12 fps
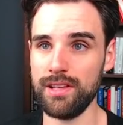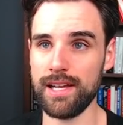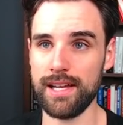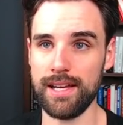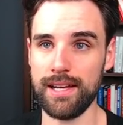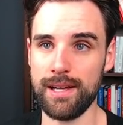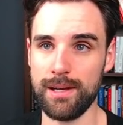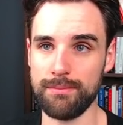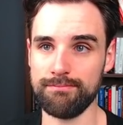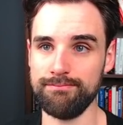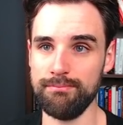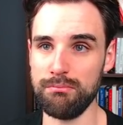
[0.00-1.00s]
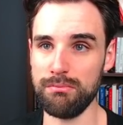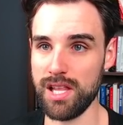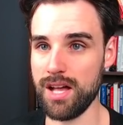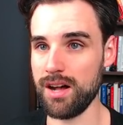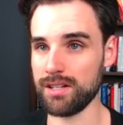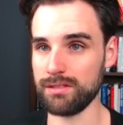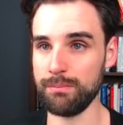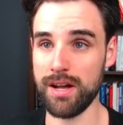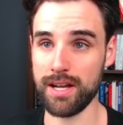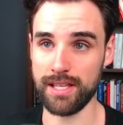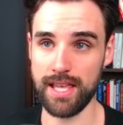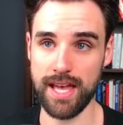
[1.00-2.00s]
um, blogs,
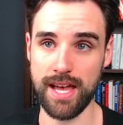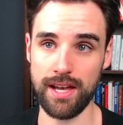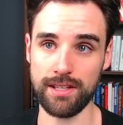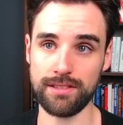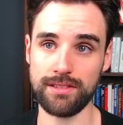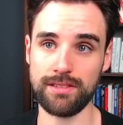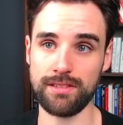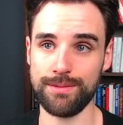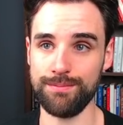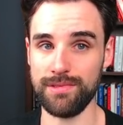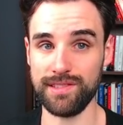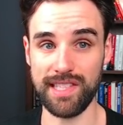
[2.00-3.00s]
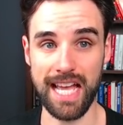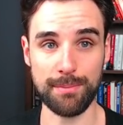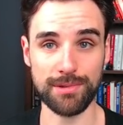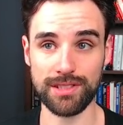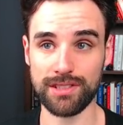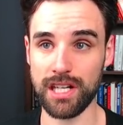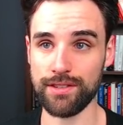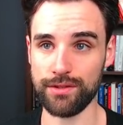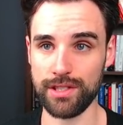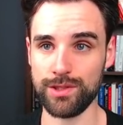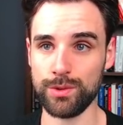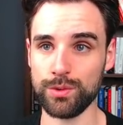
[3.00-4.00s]
podcasts, DApp
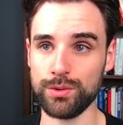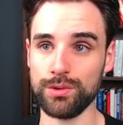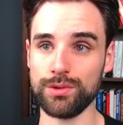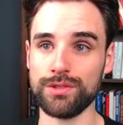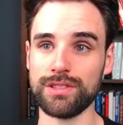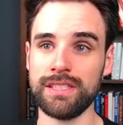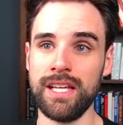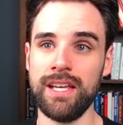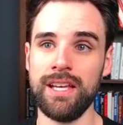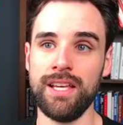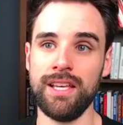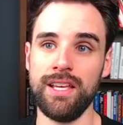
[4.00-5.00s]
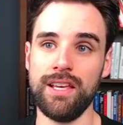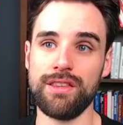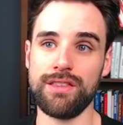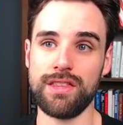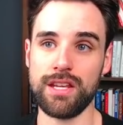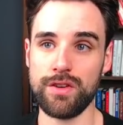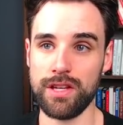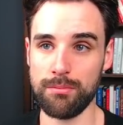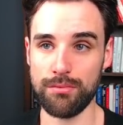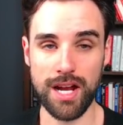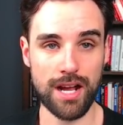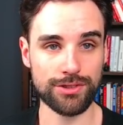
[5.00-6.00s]
discovery tools,
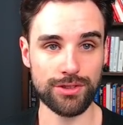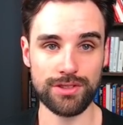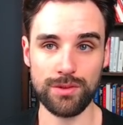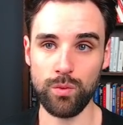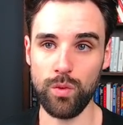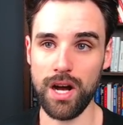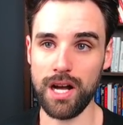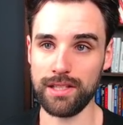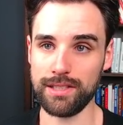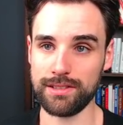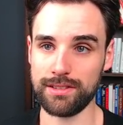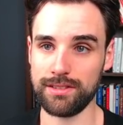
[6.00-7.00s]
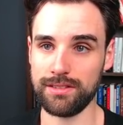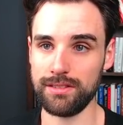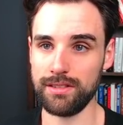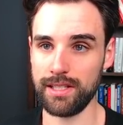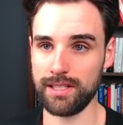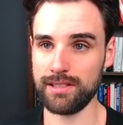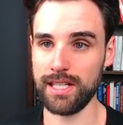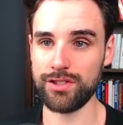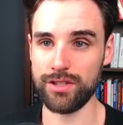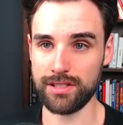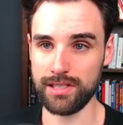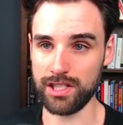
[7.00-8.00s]
Ethereum browsers and wallets,
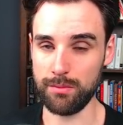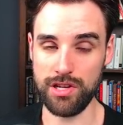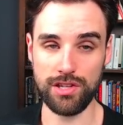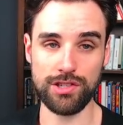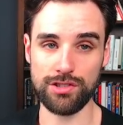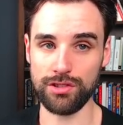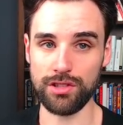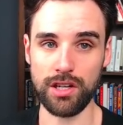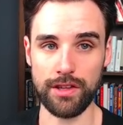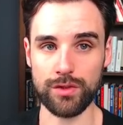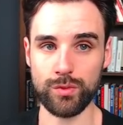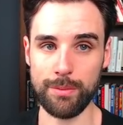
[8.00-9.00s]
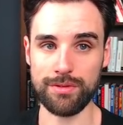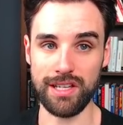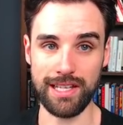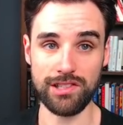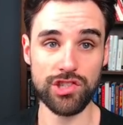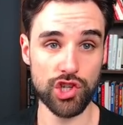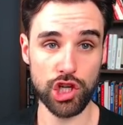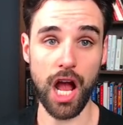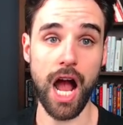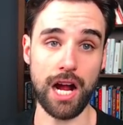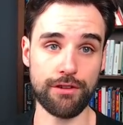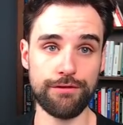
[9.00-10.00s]
etc., etc. I mean, you can just look on this website; it's
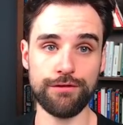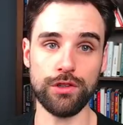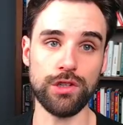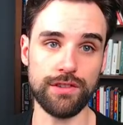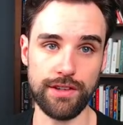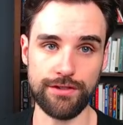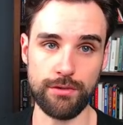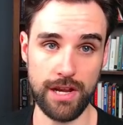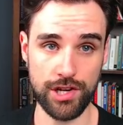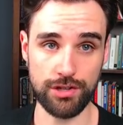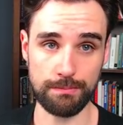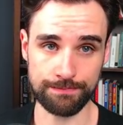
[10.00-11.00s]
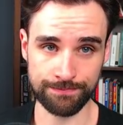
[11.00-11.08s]
chock full of information.